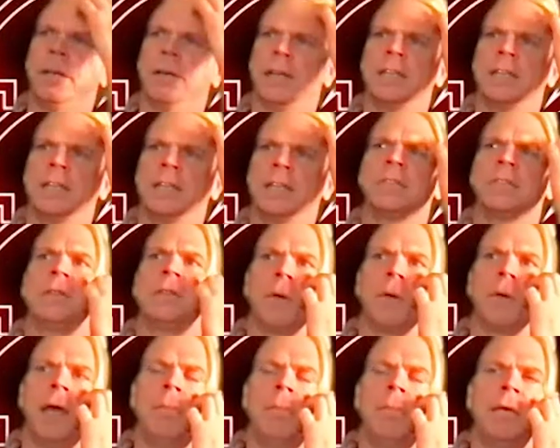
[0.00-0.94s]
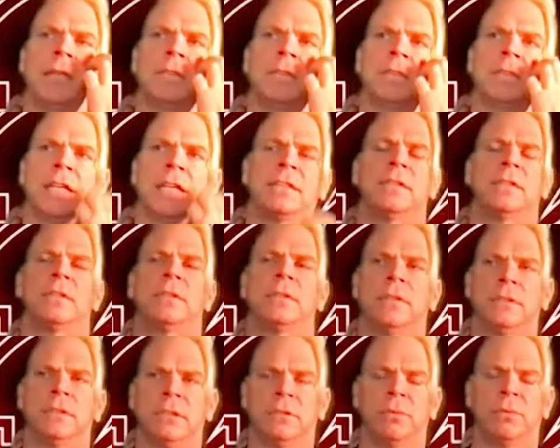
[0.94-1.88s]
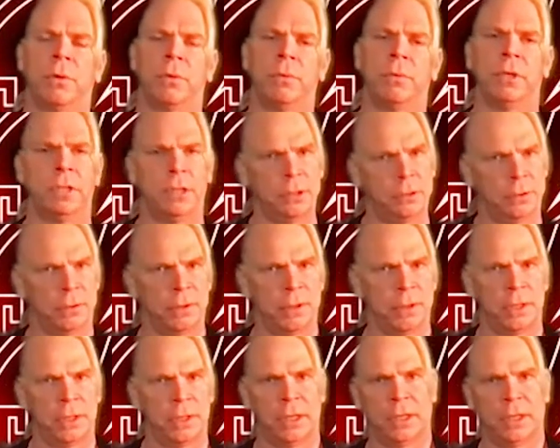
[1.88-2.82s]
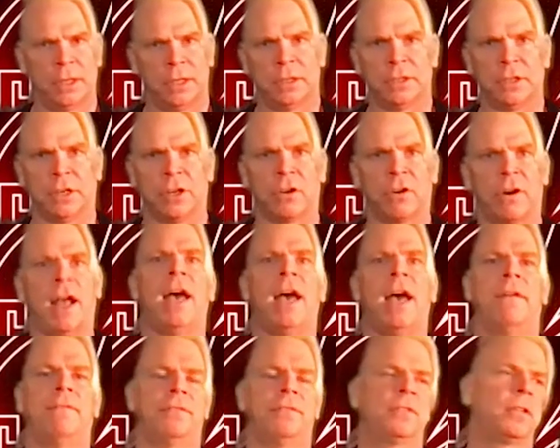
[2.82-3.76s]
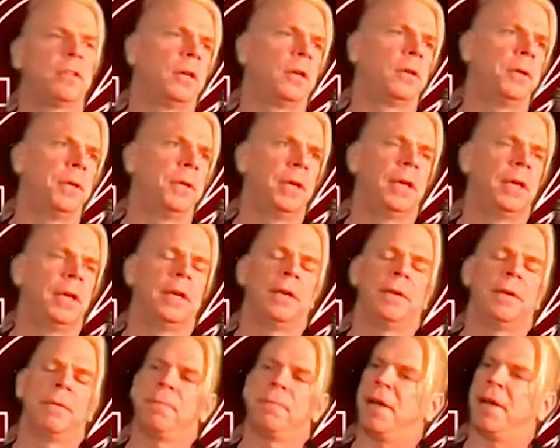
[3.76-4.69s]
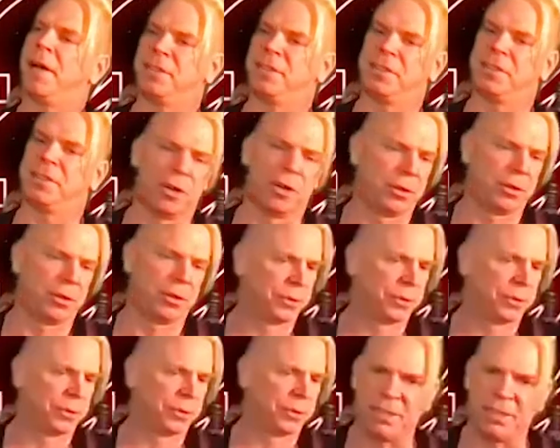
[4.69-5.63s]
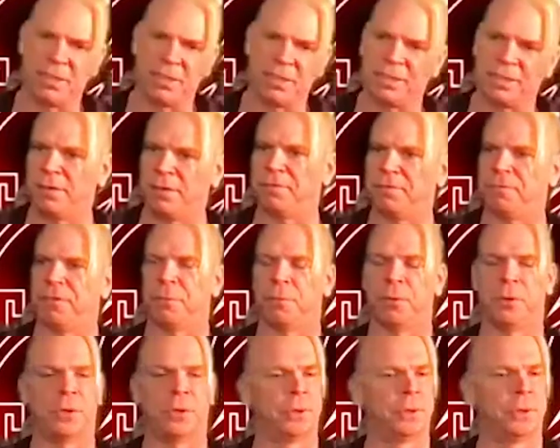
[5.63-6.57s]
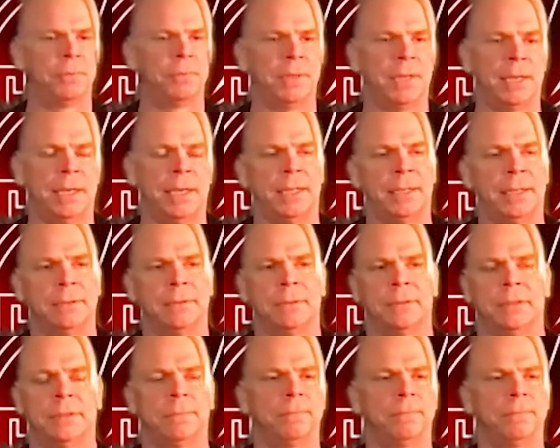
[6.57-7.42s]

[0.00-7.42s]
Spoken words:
that's great, because this is what we do, is our craft. So I go lock myself in a room, and